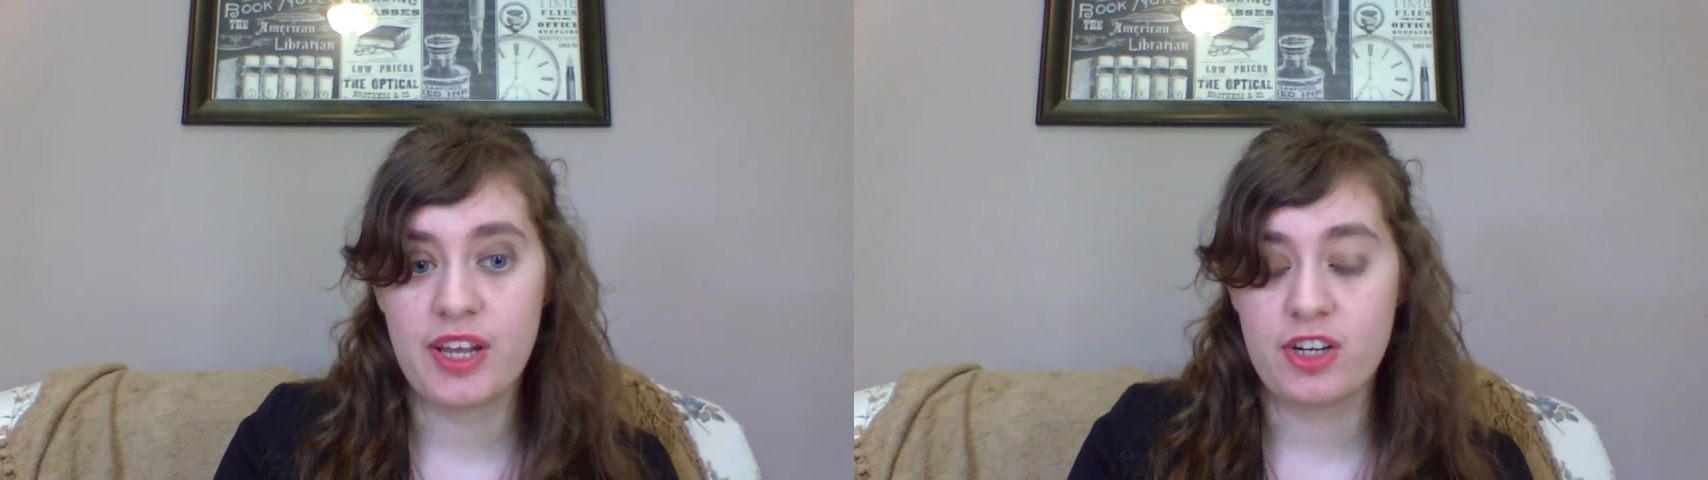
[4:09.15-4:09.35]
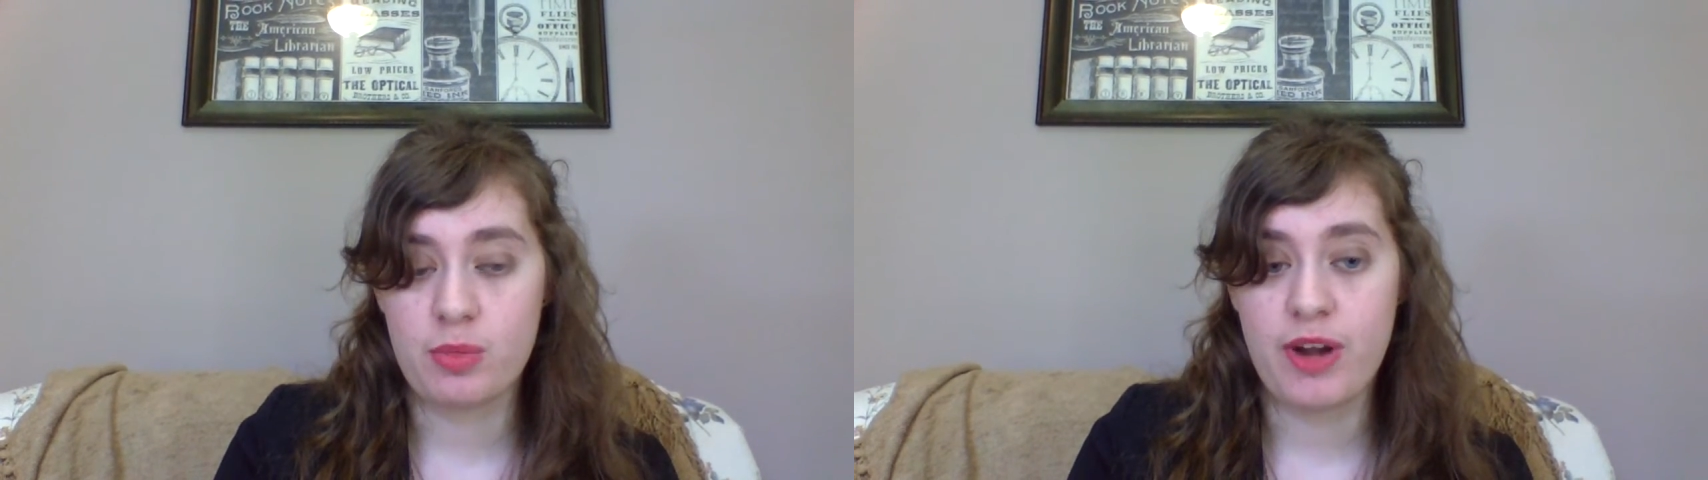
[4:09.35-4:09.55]

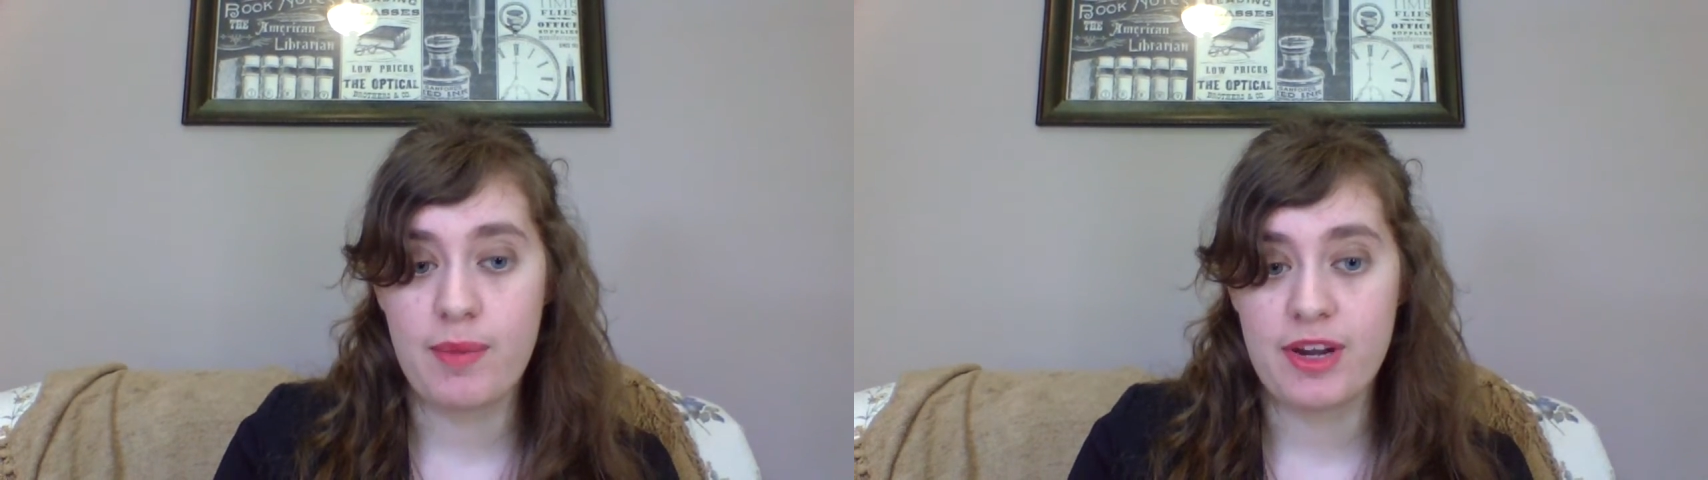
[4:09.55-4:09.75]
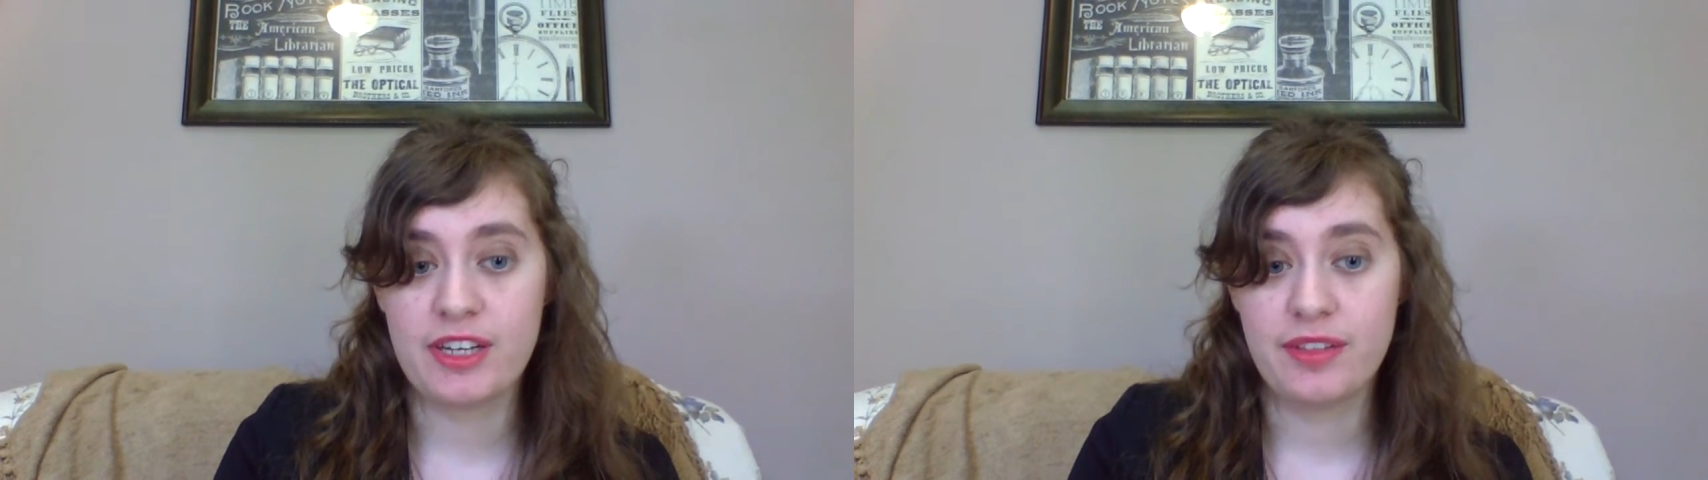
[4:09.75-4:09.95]
and her
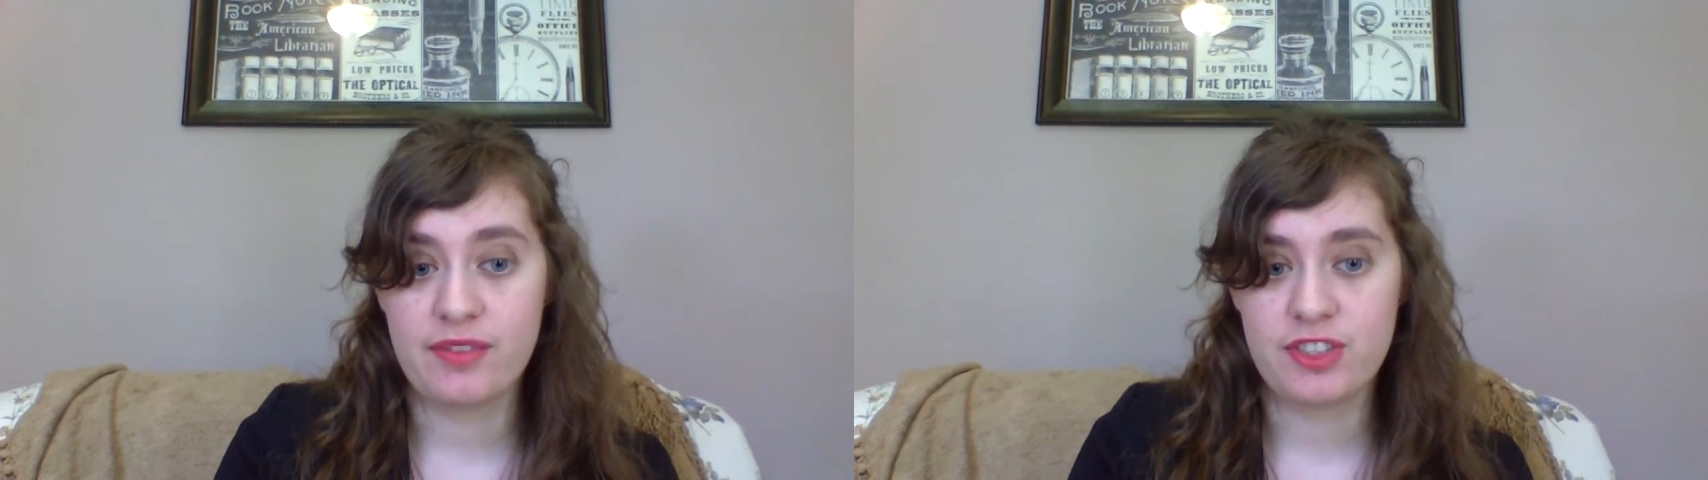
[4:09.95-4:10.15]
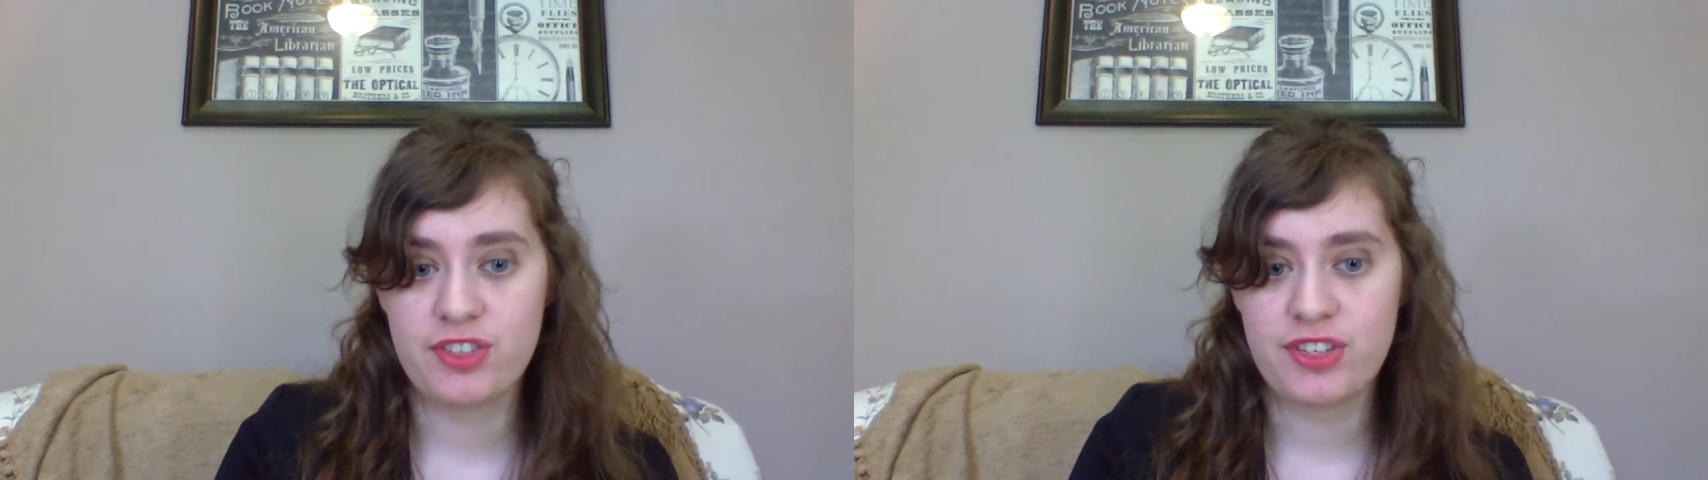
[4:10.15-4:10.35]
primary
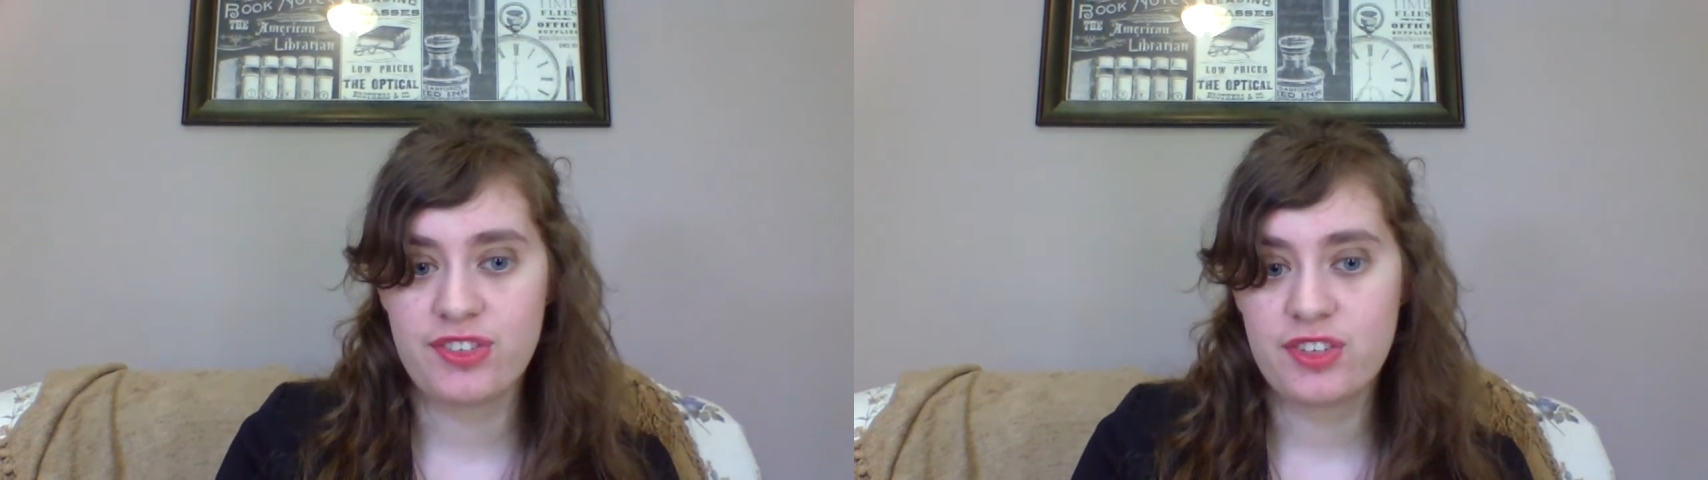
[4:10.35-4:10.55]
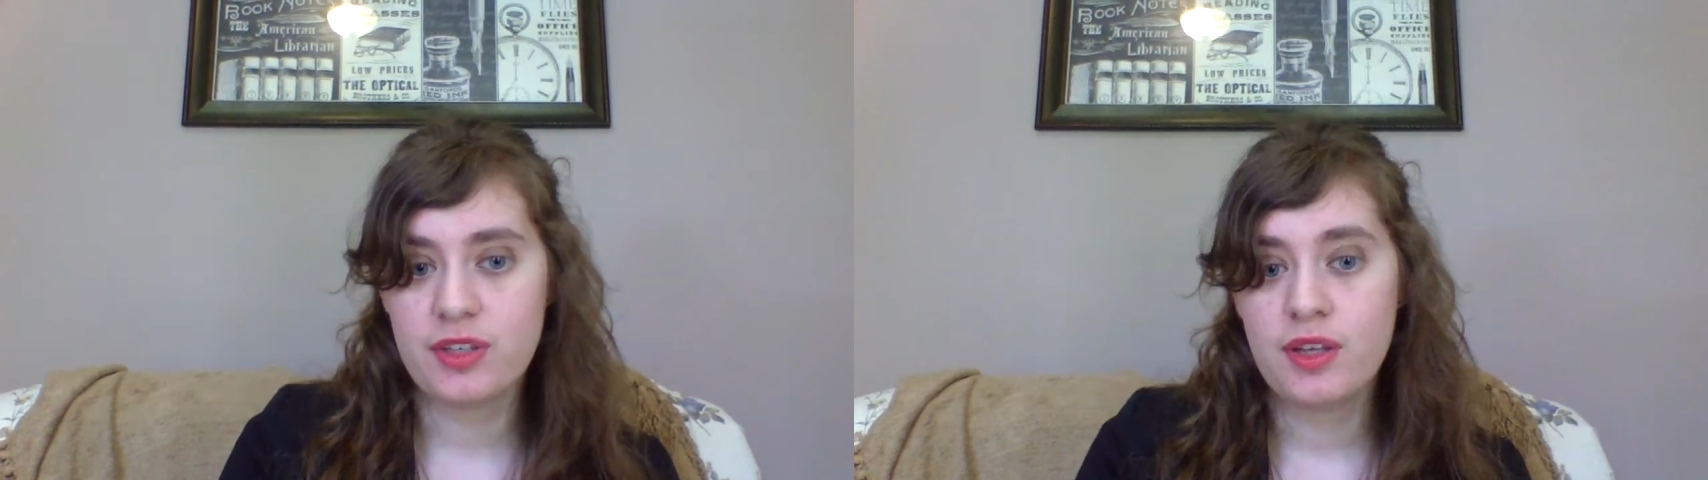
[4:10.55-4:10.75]
love interest.